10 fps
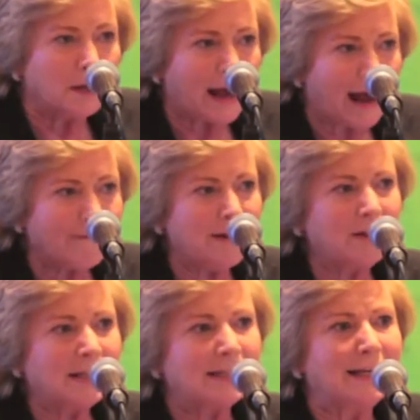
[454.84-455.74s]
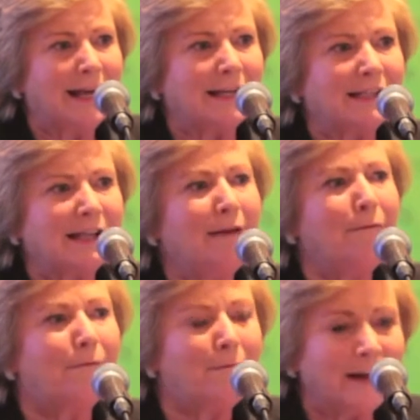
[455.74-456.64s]
having this lens
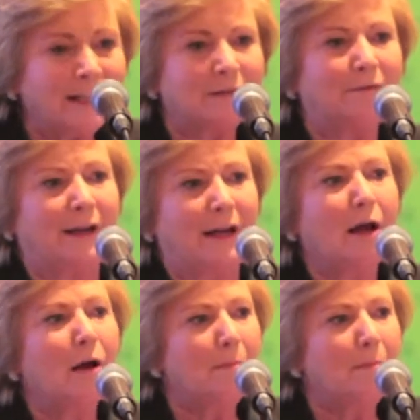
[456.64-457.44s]
effectively